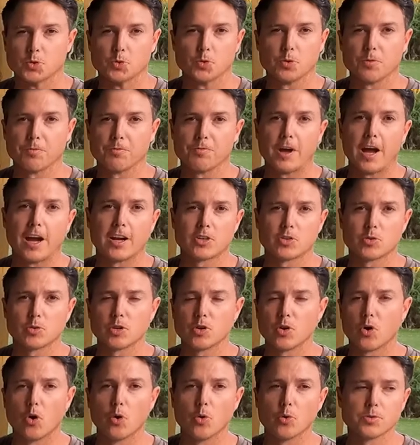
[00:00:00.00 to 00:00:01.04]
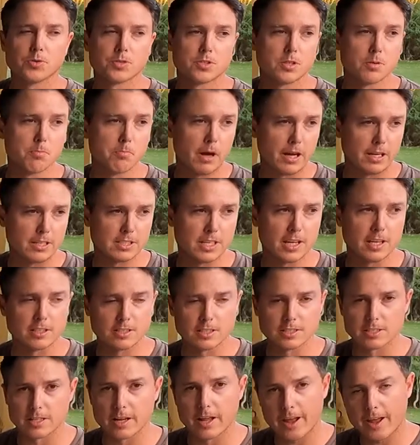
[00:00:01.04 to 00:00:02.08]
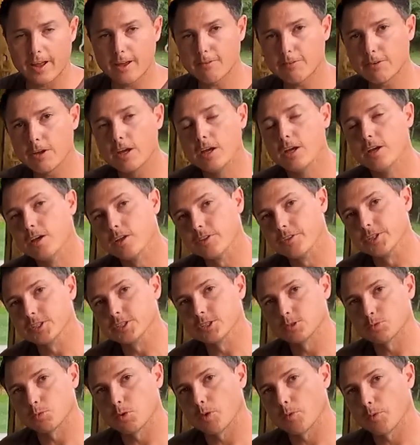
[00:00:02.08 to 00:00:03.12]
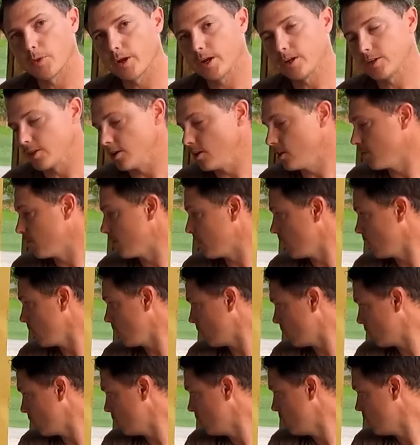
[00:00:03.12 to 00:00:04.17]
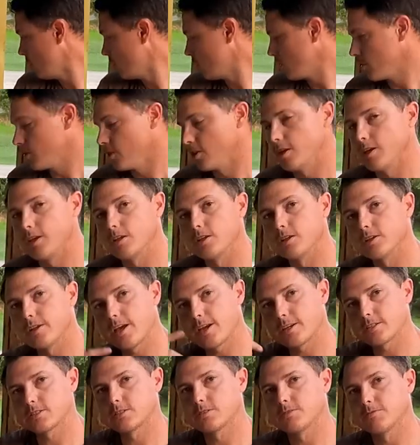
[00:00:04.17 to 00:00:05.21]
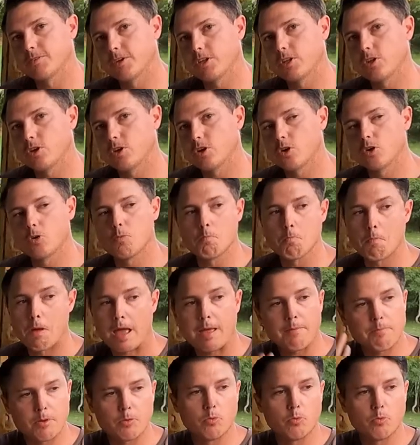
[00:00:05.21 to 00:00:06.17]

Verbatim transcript: factory holes that my tank doesn't have, this is where we're gonna have to end the video. The next video maybe will